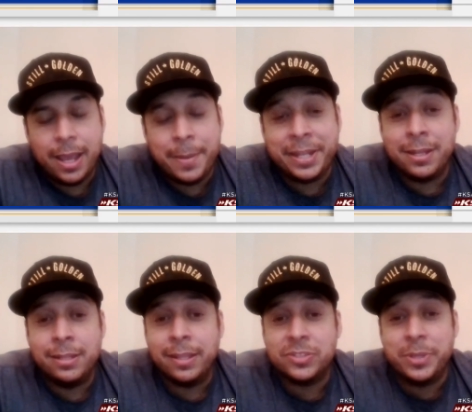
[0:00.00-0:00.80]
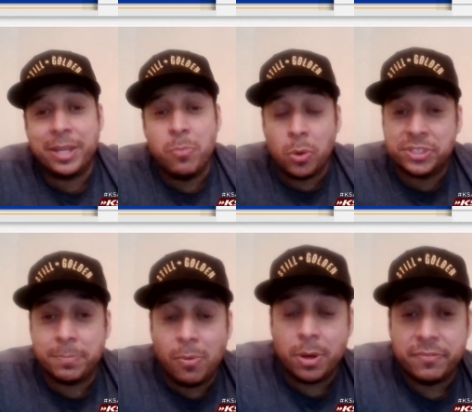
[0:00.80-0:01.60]
I mean, unless we get more
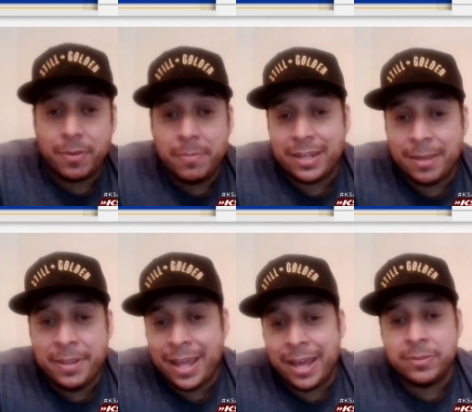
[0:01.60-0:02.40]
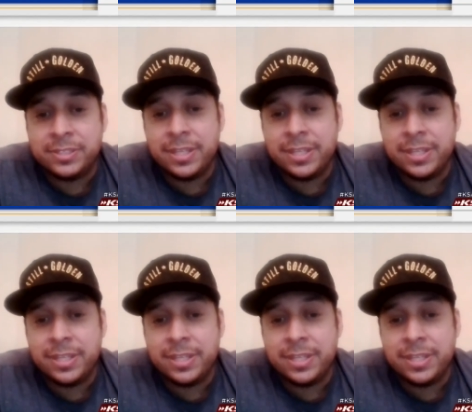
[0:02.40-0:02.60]
support from it, I mean, I don't